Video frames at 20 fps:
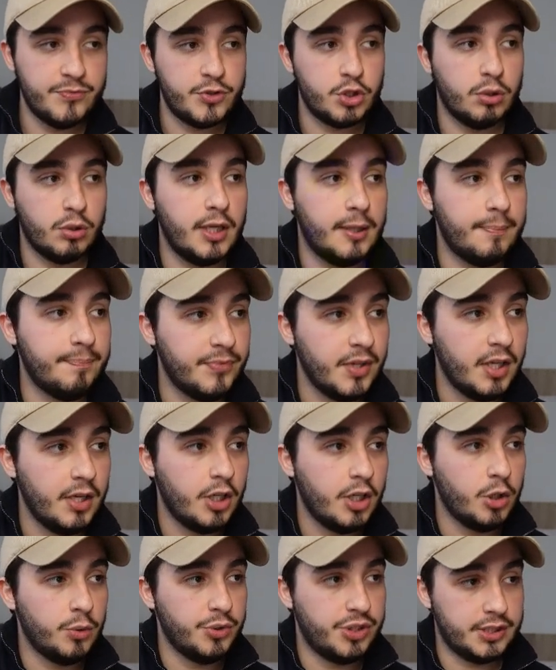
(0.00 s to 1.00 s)
So then
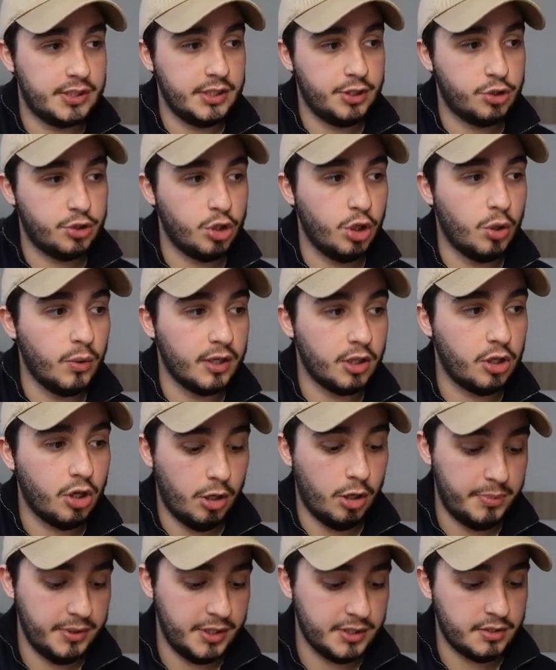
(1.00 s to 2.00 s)
you just need to go and
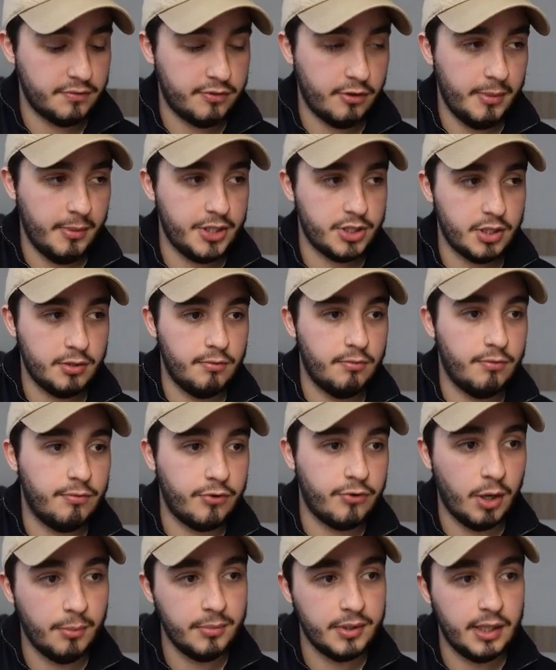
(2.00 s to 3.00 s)
copy this information
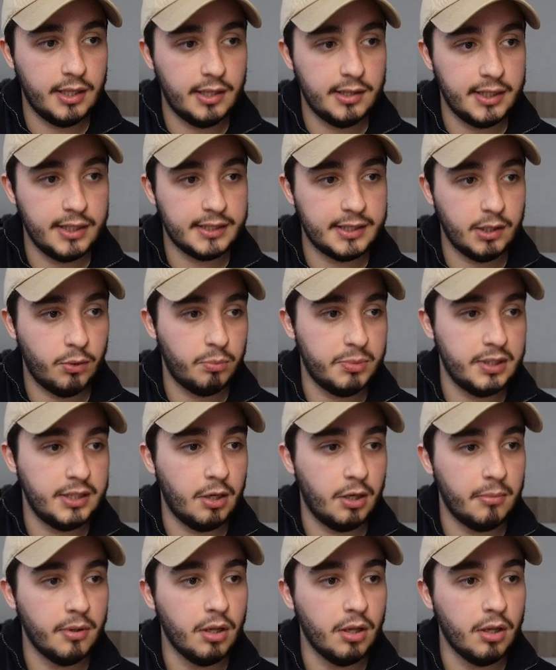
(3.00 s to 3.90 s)
from the link that will be down